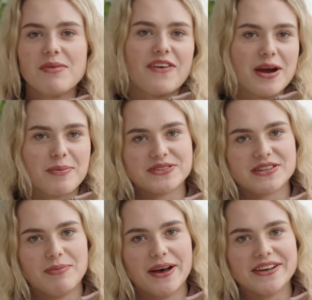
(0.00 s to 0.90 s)
a very
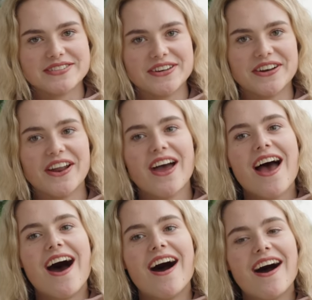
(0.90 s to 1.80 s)
positive person.
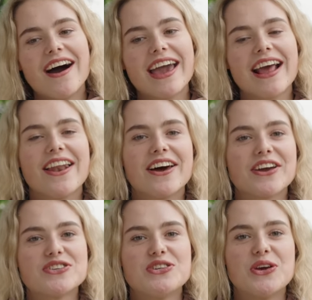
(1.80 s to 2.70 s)
I
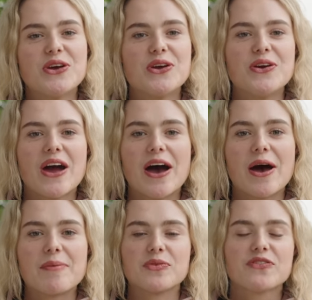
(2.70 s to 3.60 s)
like to
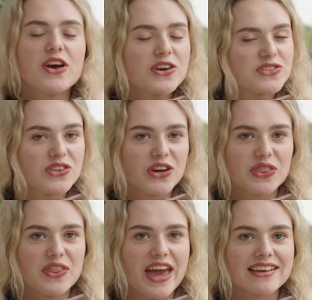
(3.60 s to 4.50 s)
focus on the
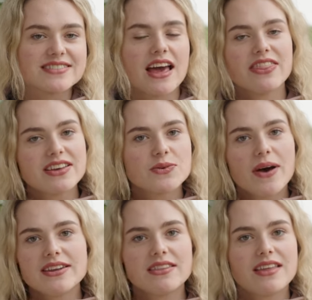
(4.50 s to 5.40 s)
good things, and that's what
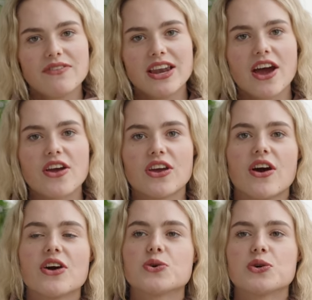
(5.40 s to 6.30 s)
I did in that video. You
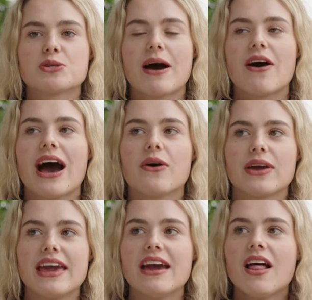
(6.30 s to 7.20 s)
know, I talked about how
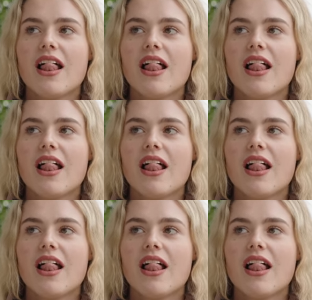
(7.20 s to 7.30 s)
he